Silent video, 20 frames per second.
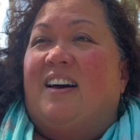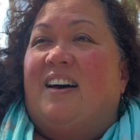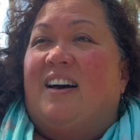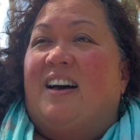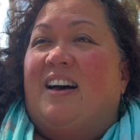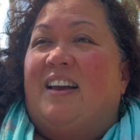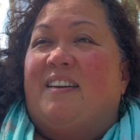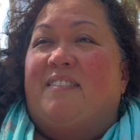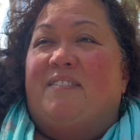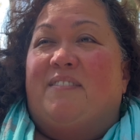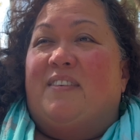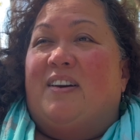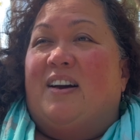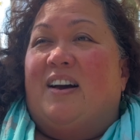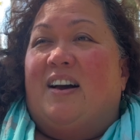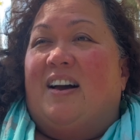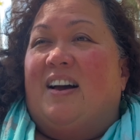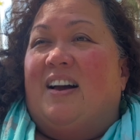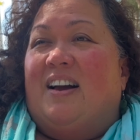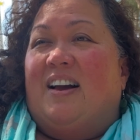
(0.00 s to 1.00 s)
I'm,
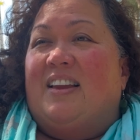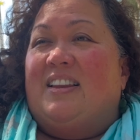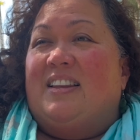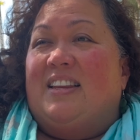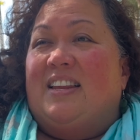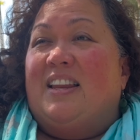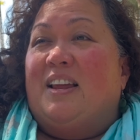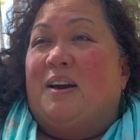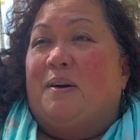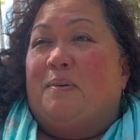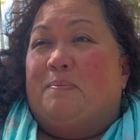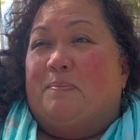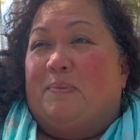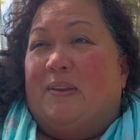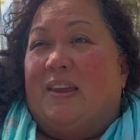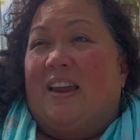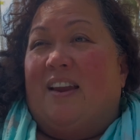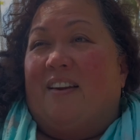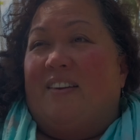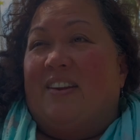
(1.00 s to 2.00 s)
I need help
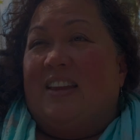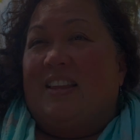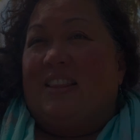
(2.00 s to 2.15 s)
carrying